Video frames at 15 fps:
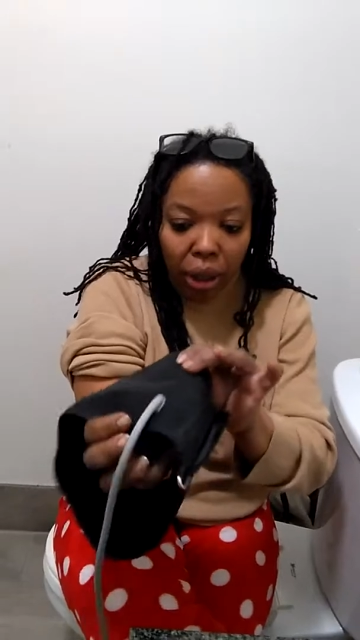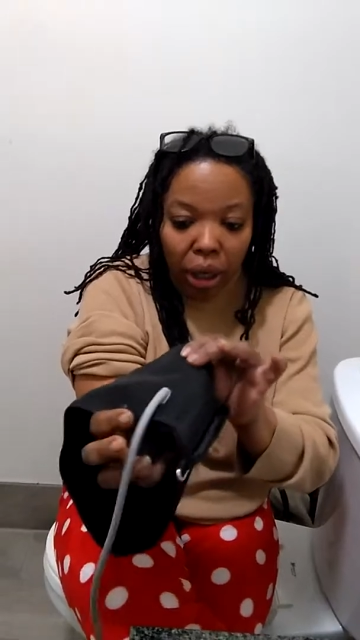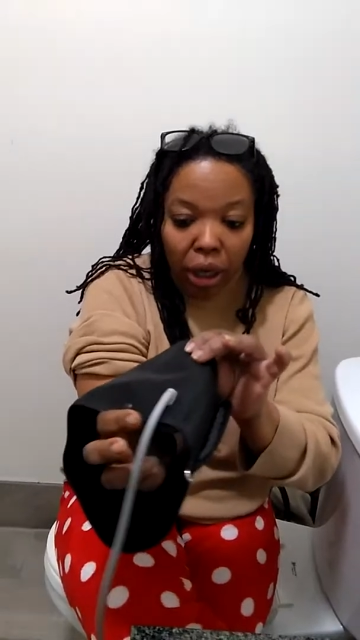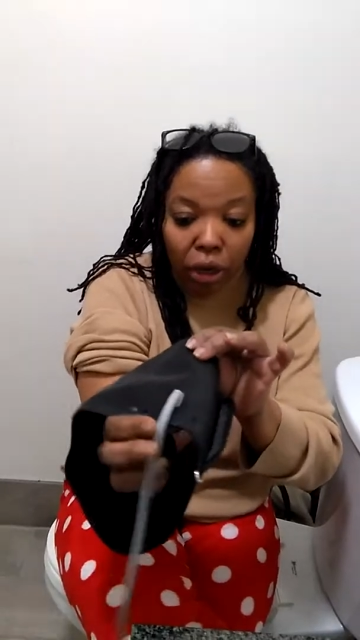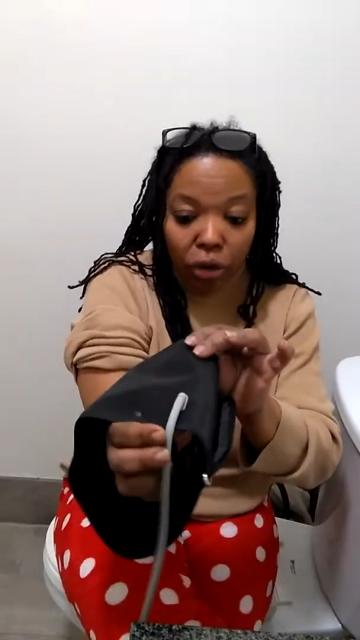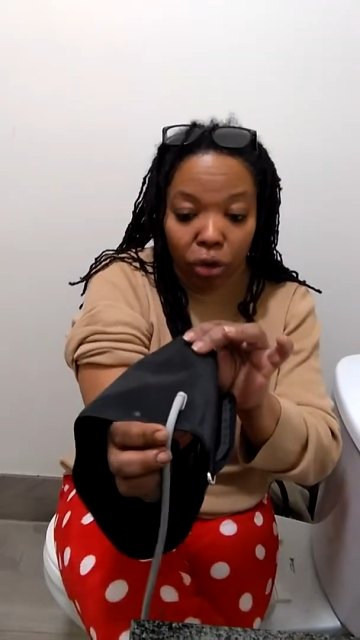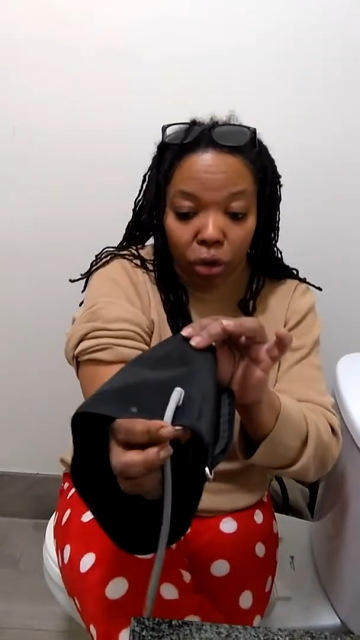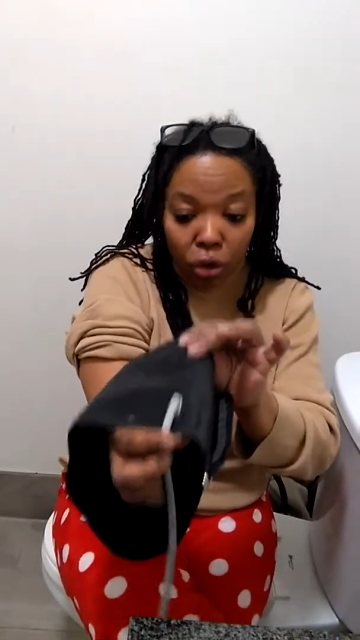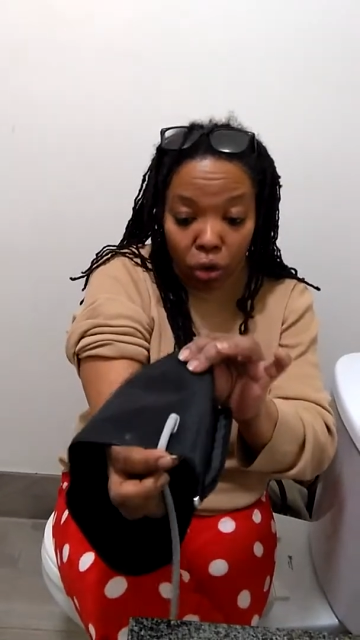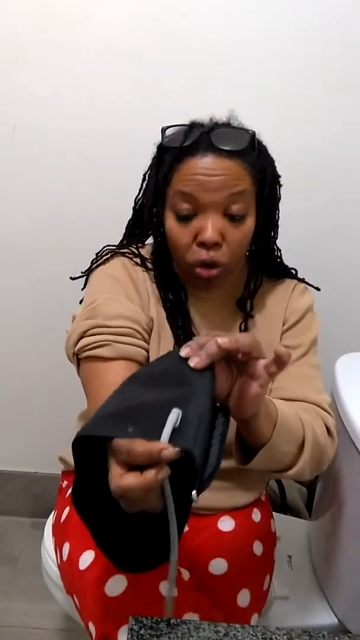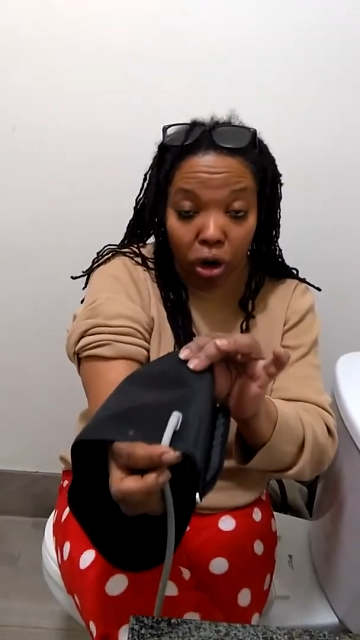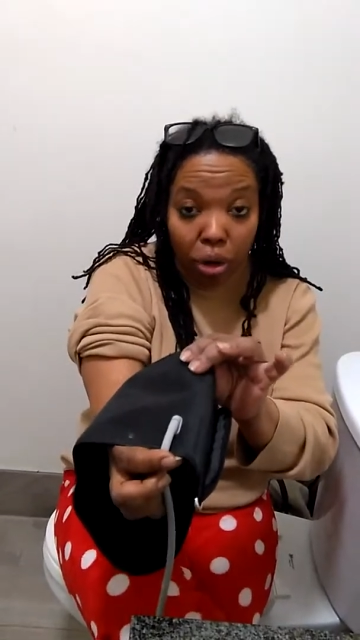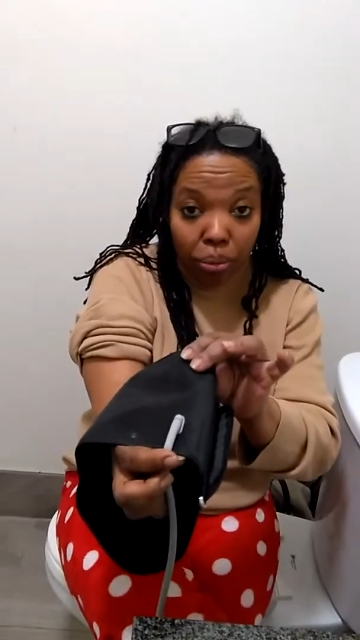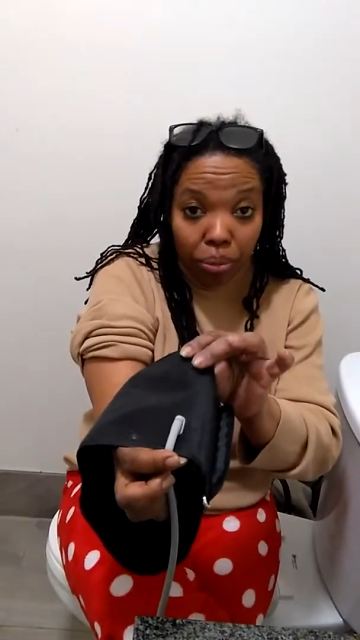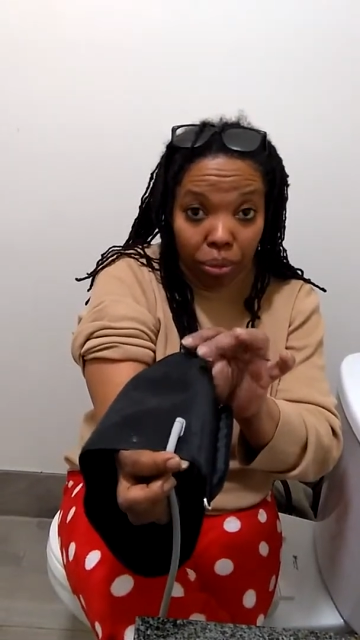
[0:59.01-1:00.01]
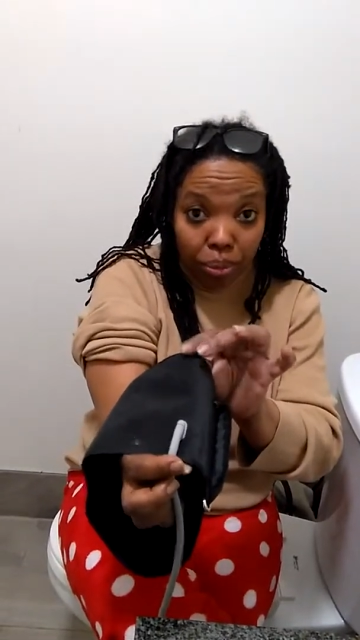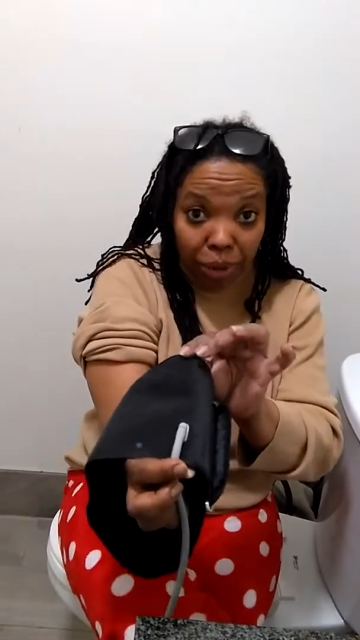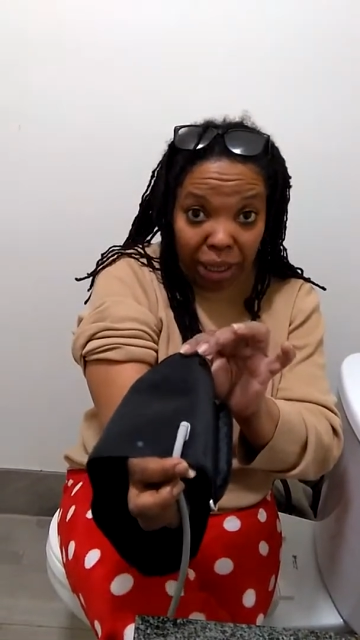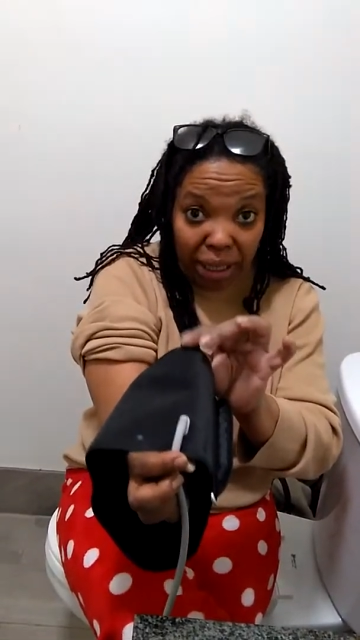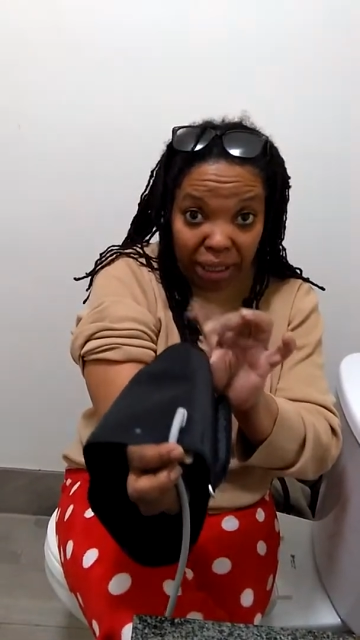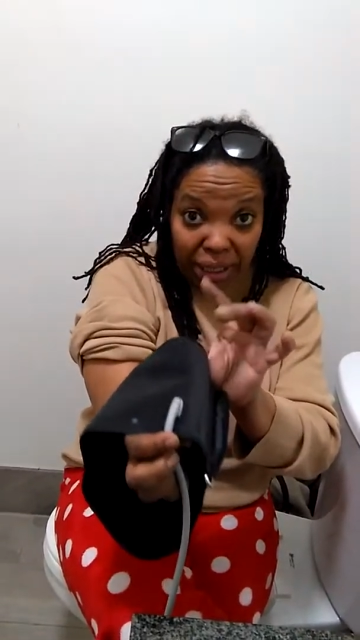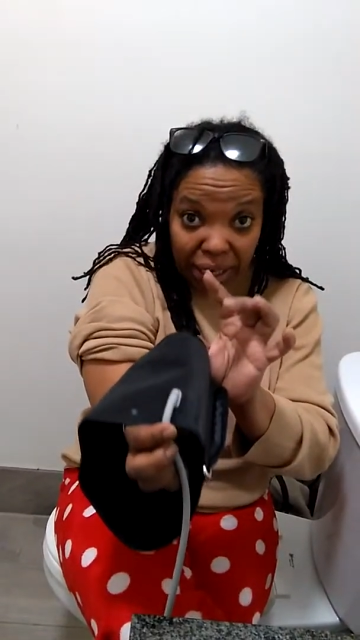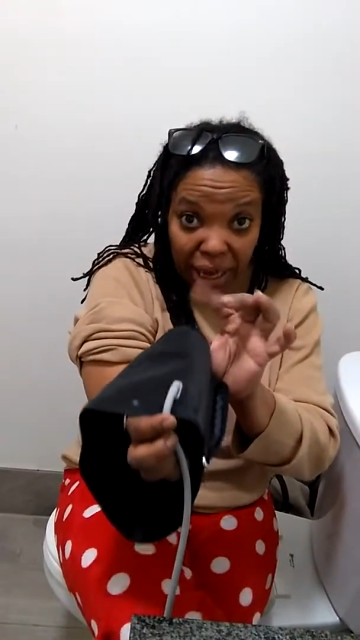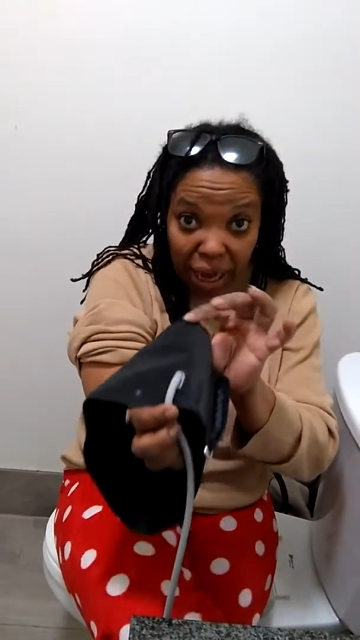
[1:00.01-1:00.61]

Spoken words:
and your arm will be at the